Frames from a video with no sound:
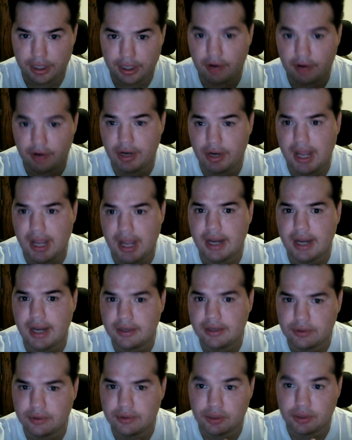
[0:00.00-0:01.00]
organic
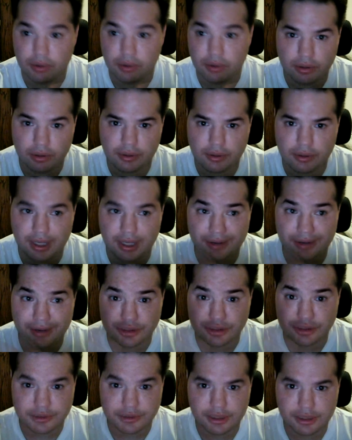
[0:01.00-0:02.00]
or grown locally. I
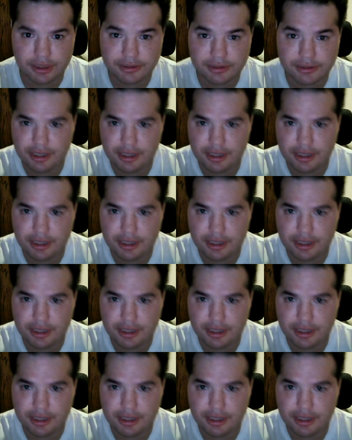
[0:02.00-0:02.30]
was under